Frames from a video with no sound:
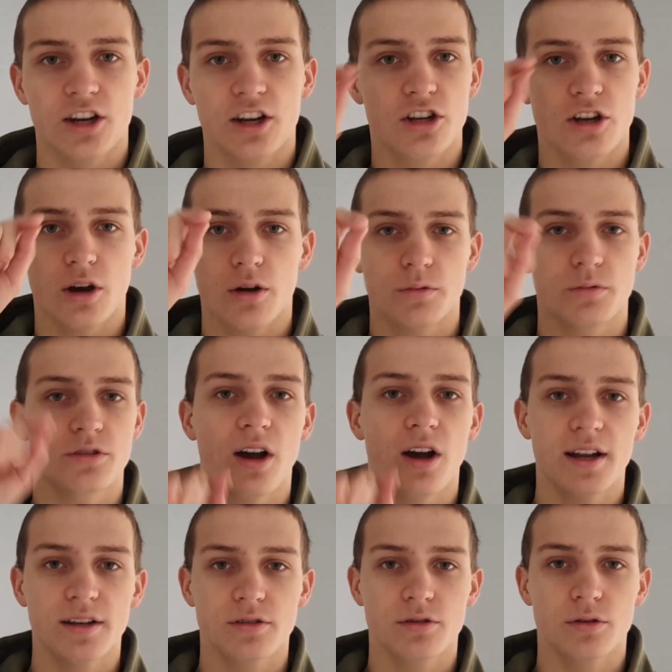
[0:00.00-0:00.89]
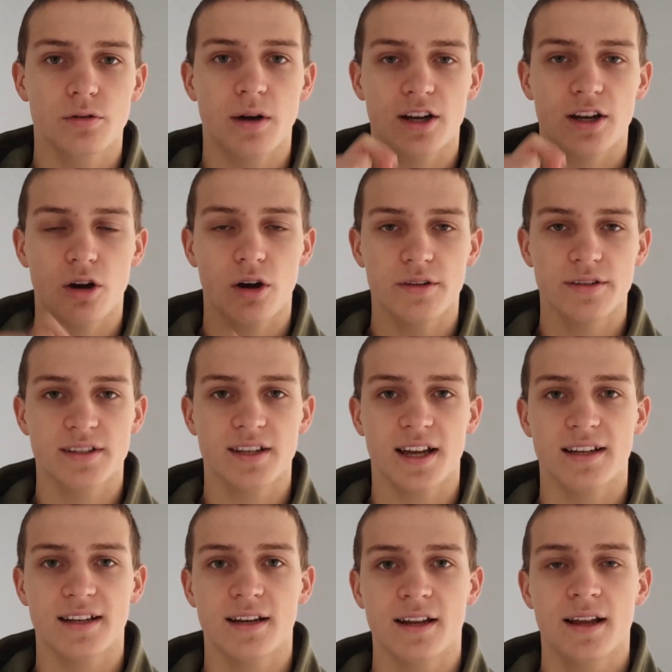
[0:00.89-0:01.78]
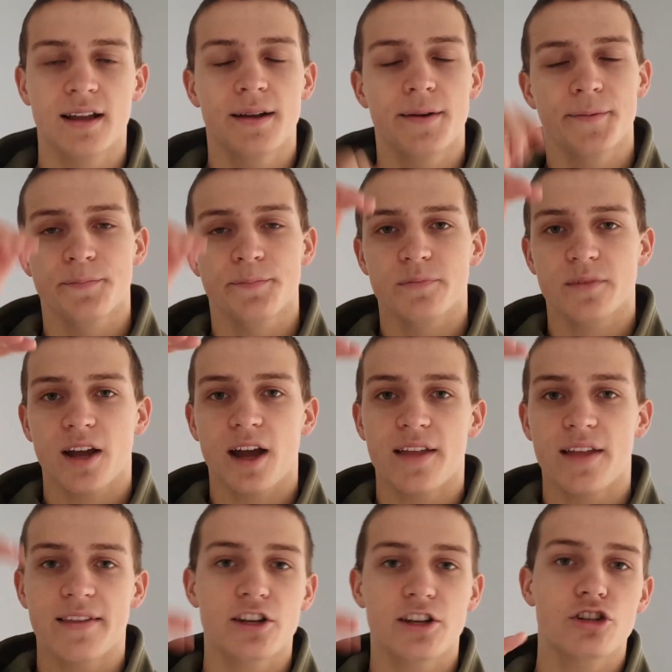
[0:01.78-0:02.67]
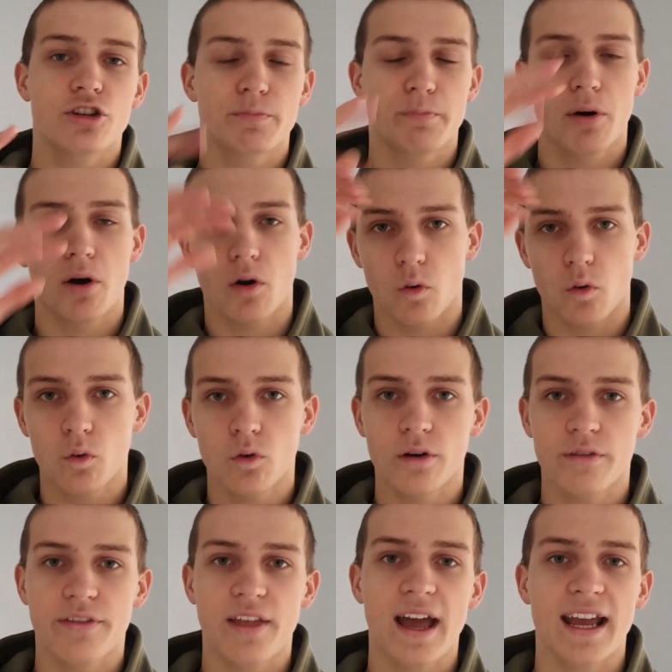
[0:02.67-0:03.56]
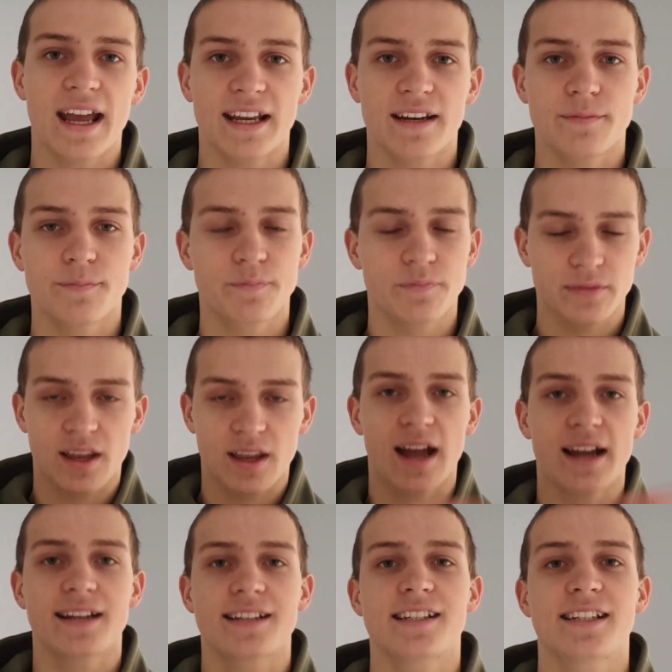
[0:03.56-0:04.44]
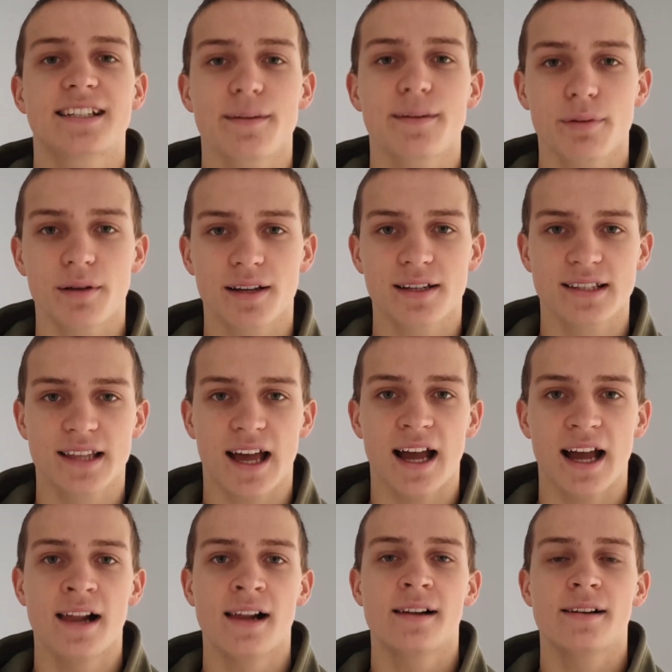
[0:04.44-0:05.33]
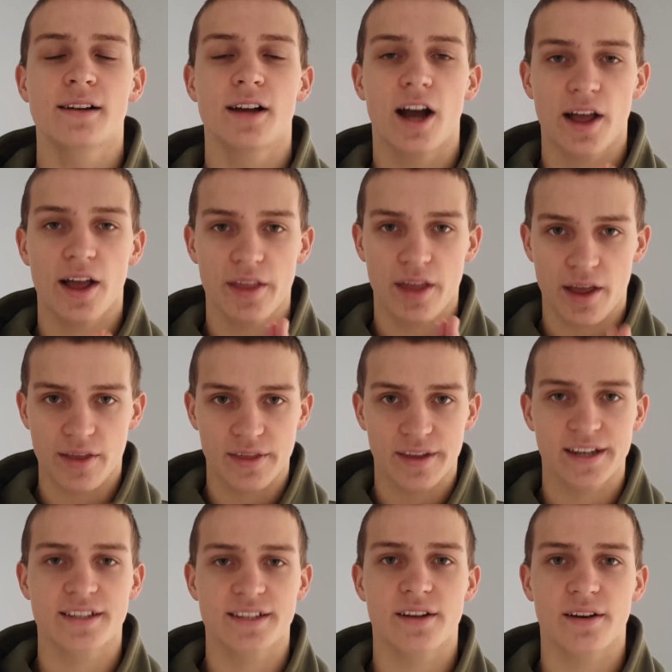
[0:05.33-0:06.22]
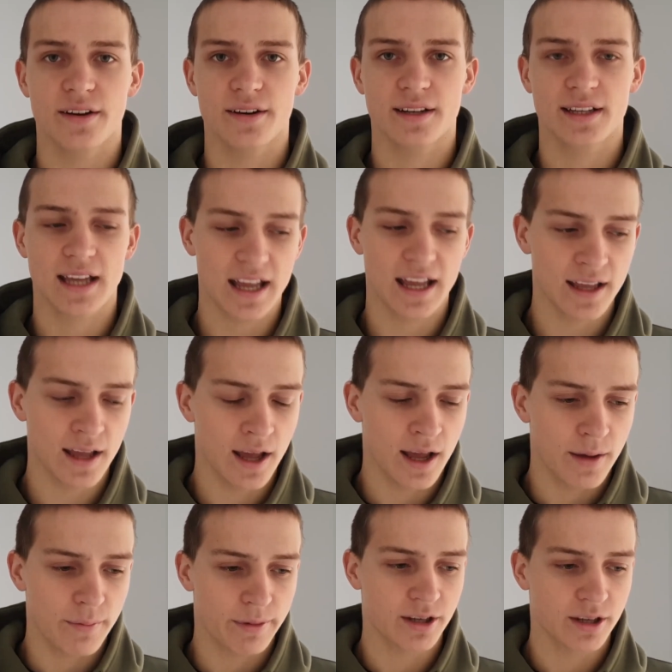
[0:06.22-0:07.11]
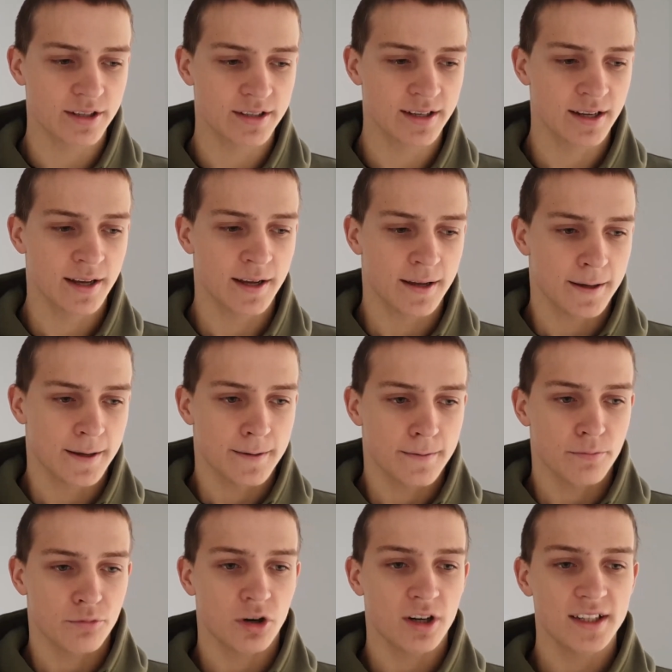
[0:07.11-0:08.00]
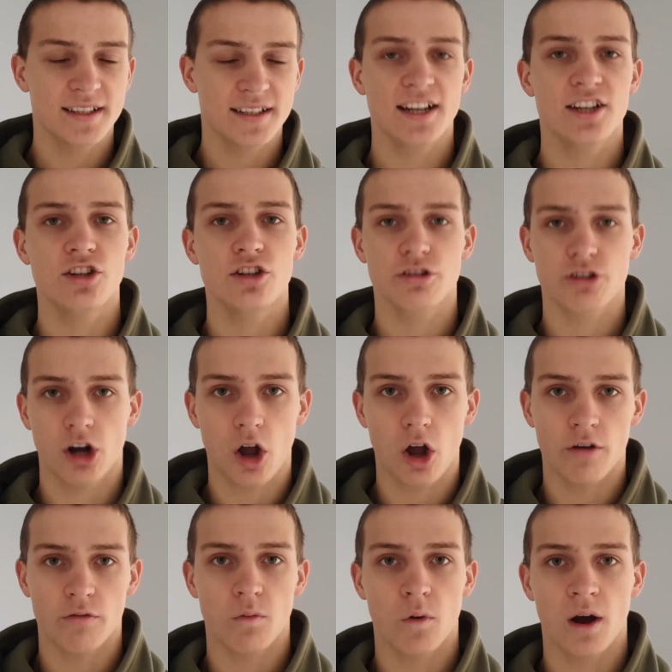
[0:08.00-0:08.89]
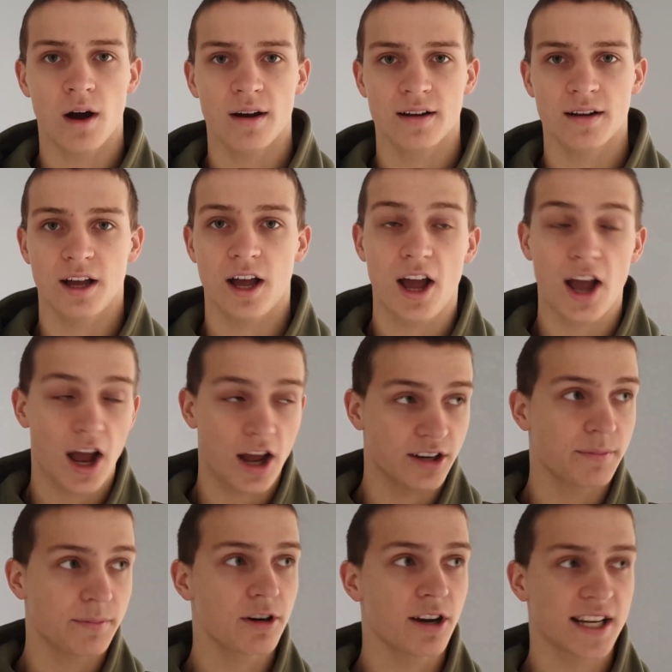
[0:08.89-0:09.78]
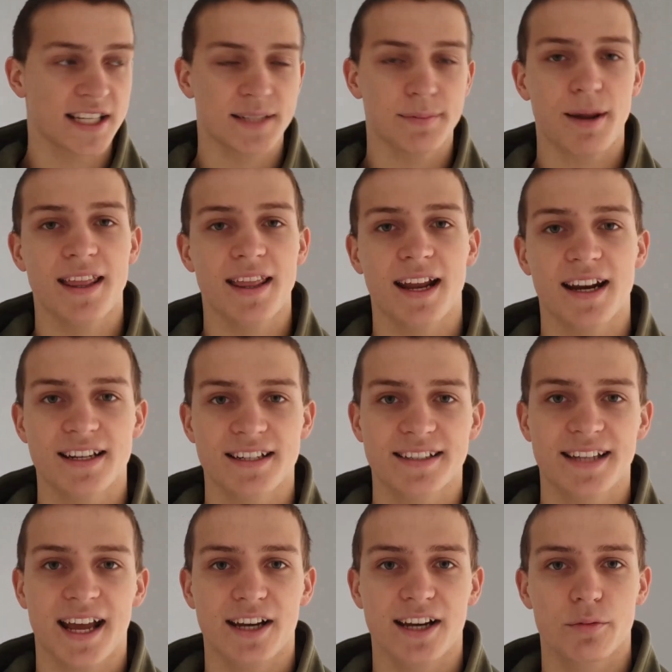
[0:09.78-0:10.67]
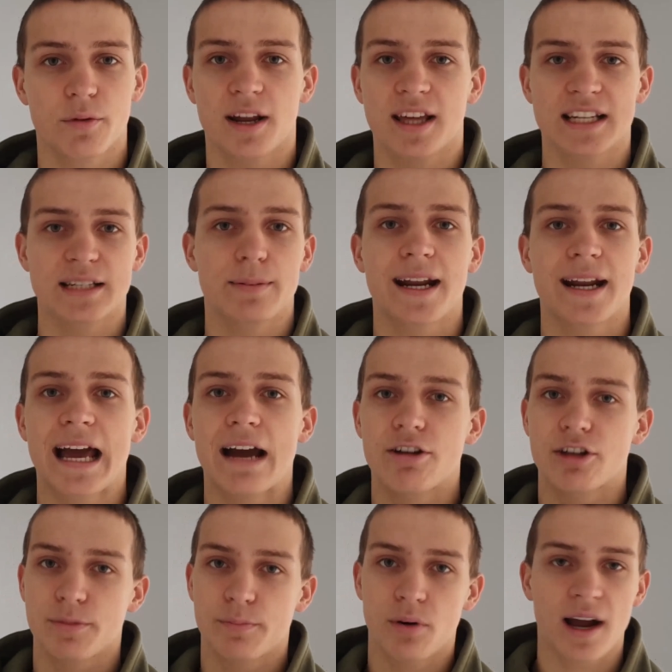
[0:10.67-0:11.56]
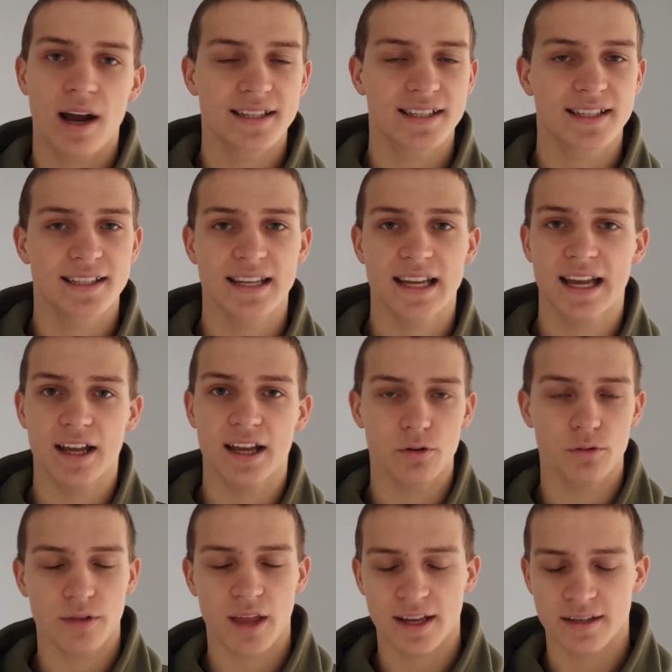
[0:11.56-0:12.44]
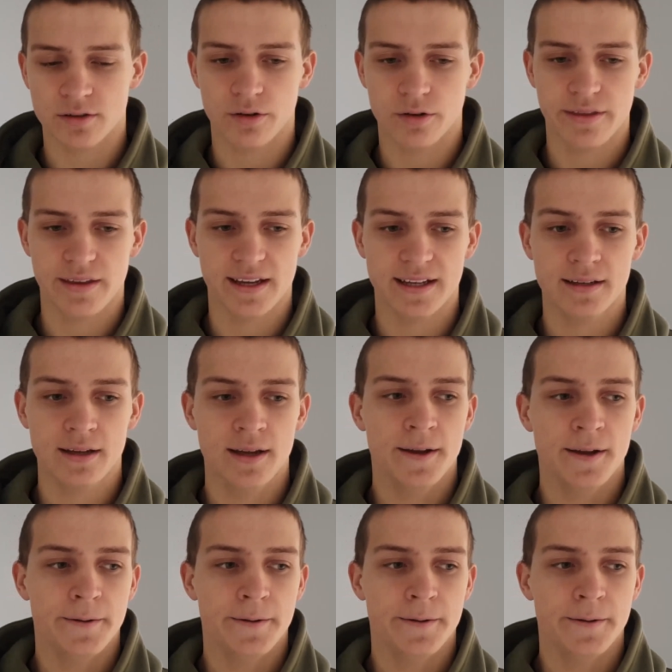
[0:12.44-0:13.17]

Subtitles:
and you go title and content, and then you just put all of that in, and it's as simple as that, and then it's done, okay? Because presentations are a lot of work, and I'm going to explain that in a second when I explain how you practice it and all that sort of thing.